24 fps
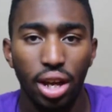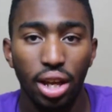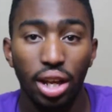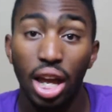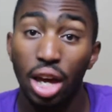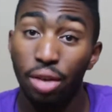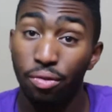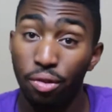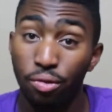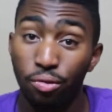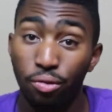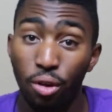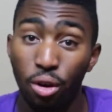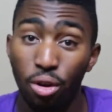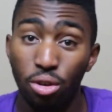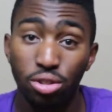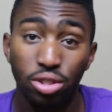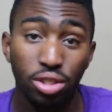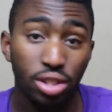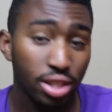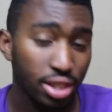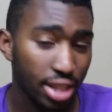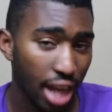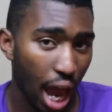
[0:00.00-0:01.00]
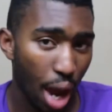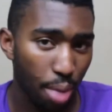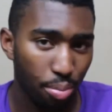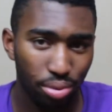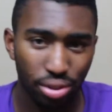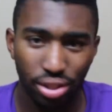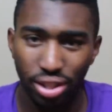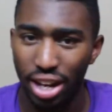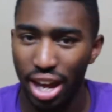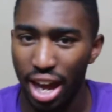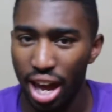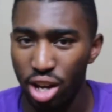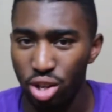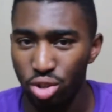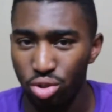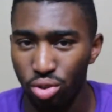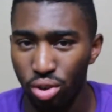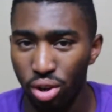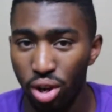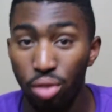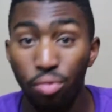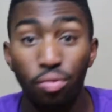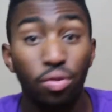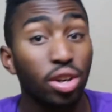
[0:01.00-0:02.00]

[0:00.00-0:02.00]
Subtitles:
Like for phones, there's Apple and Android.